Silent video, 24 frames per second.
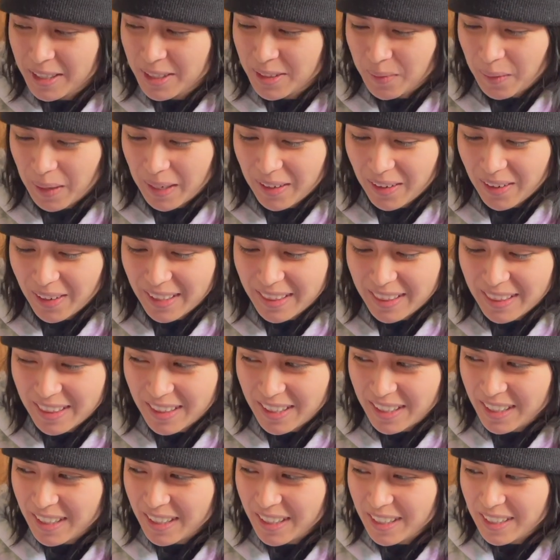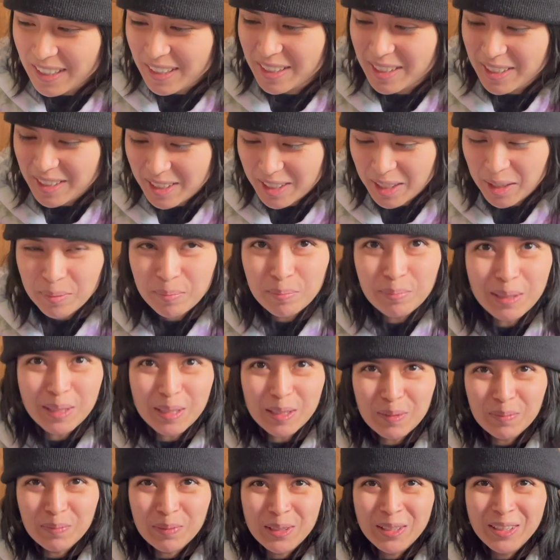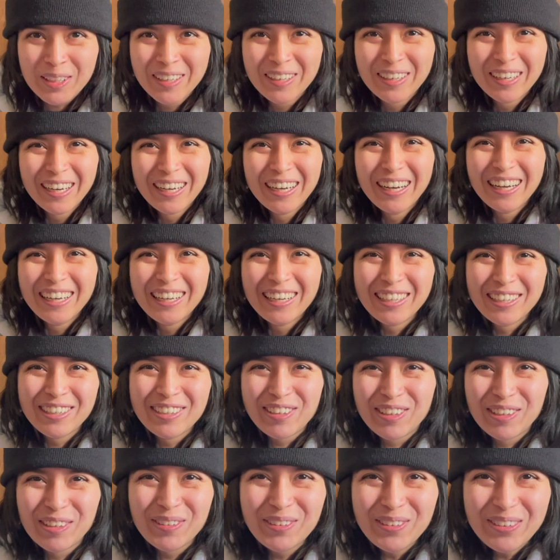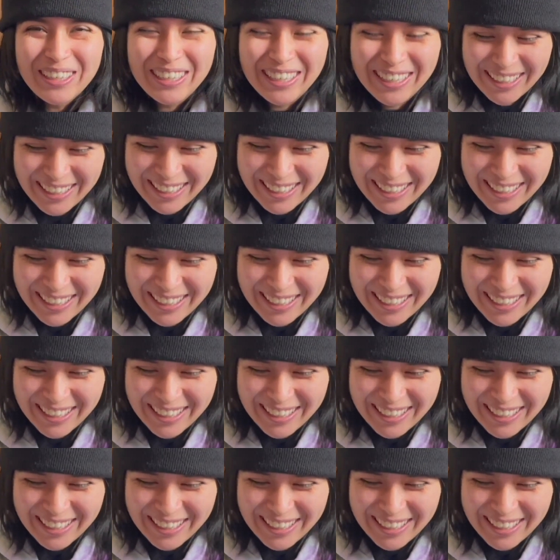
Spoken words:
So I got the Timbiebs toque.